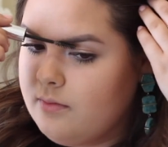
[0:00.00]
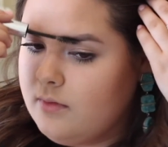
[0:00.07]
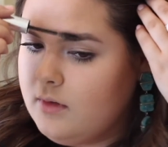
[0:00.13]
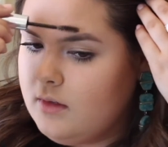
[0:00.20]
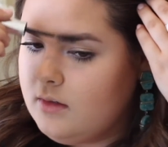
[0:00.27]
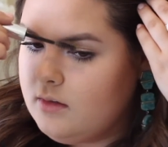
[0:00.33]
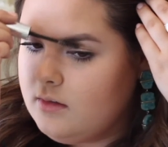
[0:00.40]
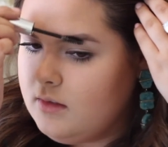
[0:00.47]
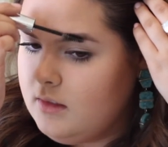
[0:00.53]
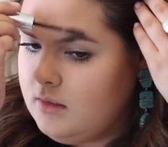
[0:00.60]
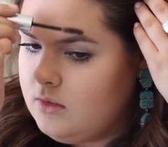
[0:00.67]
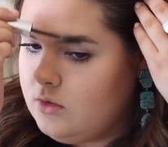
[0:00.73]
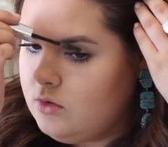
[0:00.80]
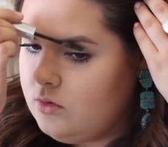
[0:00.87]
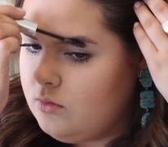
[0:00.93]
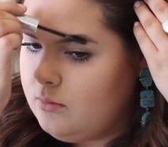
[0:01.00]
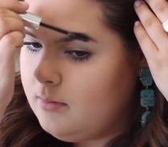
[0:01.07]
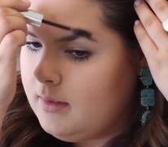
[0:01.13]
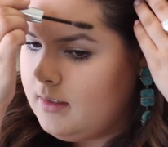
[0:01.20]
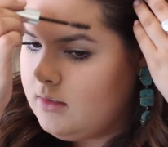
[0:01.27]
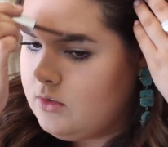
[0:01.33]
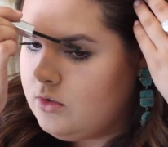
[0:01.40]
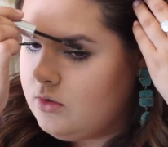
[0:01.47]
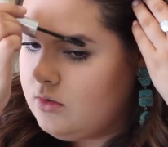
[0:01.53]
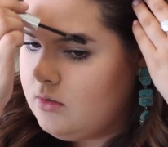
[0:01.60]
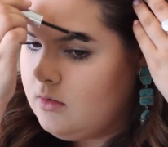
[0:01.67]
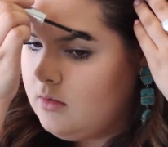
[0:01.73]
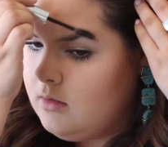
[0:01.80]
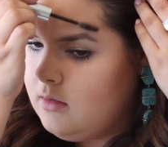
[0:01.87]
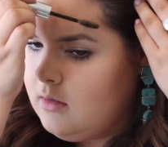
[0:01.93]
You don't need too much.
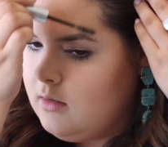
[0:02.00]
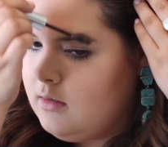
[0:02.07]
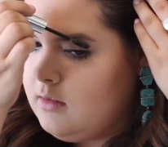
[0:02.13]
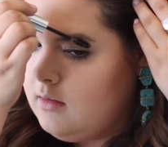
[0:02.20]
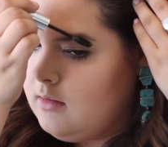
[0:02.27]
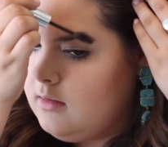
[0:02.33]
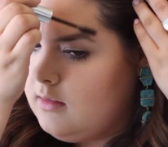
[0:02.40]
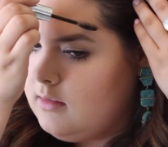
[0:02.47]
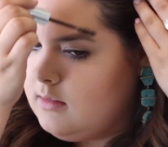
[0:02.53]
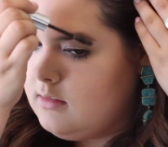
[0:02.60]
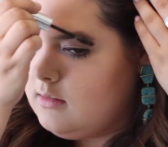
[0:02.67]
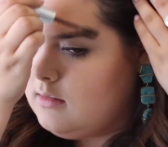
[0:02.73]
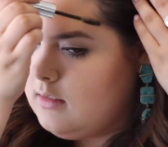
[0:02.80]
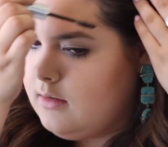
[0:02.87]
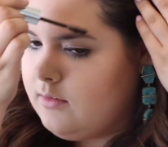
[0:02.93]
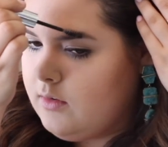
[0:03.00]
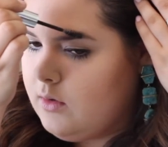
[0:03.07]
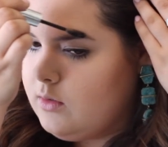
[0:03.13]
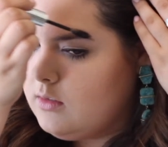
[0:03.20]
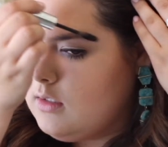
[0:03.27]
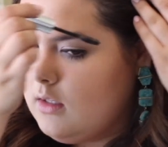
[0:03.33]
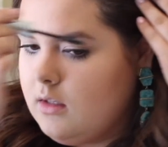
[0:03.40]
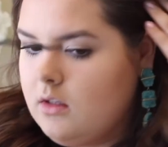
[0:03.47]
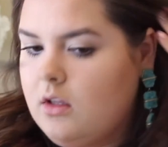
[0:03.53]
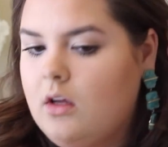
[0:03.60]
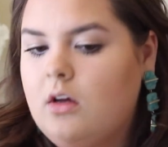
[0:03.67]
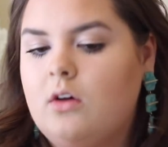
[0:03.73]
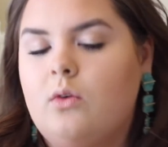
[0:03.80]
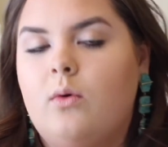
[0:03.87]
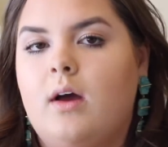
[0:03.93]
This stuff goes a
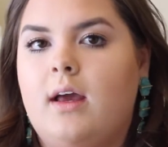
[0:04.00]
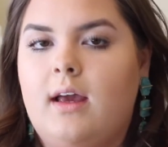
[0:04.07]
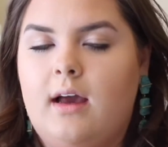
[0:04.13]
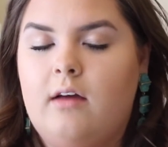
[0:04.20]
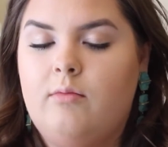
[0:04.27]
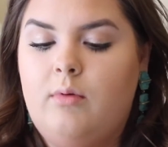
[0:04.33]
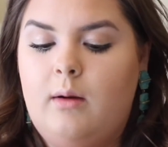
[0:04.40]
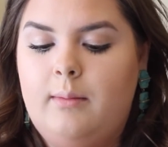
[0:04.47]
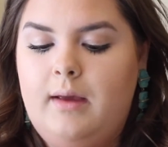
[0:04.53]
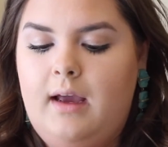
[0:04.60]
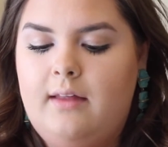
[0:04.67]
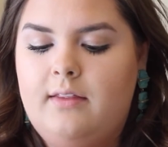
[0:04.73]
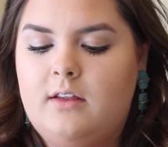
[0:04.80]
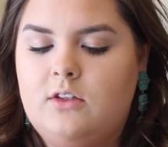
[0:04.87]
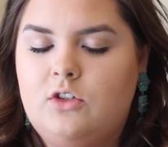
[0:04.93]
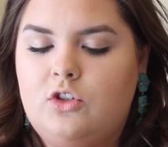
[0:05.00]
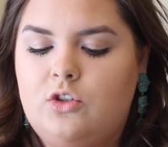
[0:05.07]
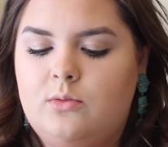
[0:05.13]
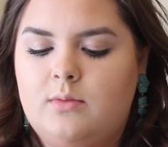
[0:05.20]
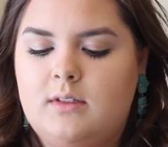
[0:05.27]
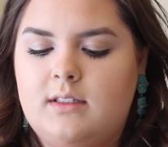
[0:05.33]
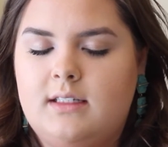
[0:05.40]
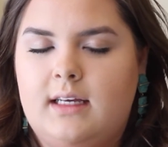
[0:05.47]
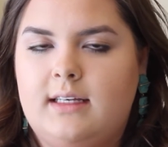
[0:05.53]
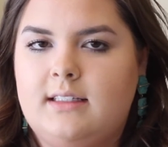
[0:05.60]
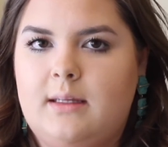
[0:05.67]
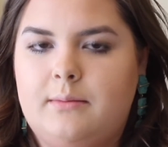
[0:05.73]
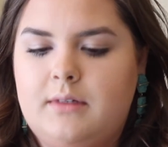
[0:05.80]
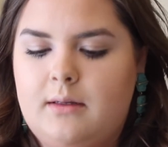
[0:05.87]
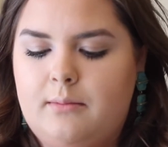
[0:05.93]
long way. I've probably had this tube since like
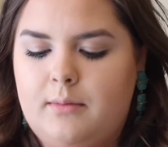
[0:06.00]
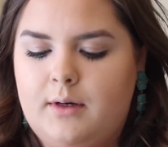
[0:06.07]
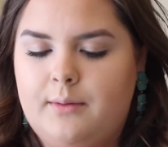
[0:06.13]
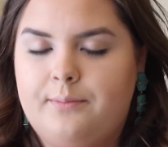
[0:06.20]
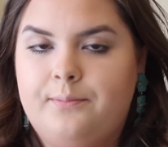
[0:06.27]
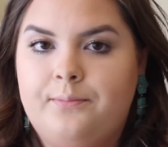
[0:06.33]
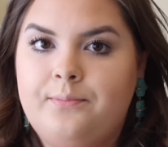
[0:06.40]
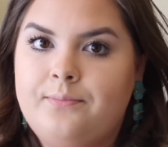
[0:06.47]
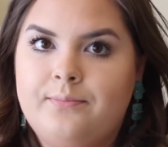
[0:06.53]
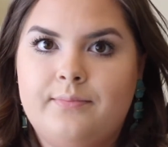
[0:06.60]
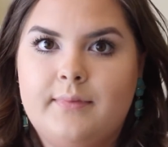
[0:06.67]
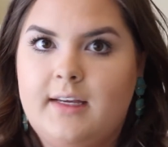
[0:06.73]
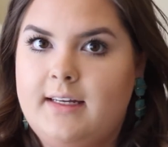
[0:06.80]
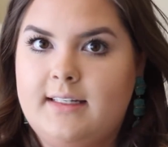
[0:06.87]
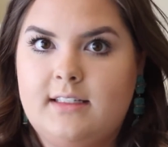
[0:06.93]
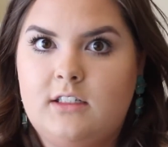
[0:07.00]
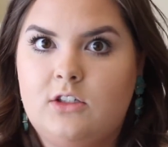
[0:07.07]
September. It's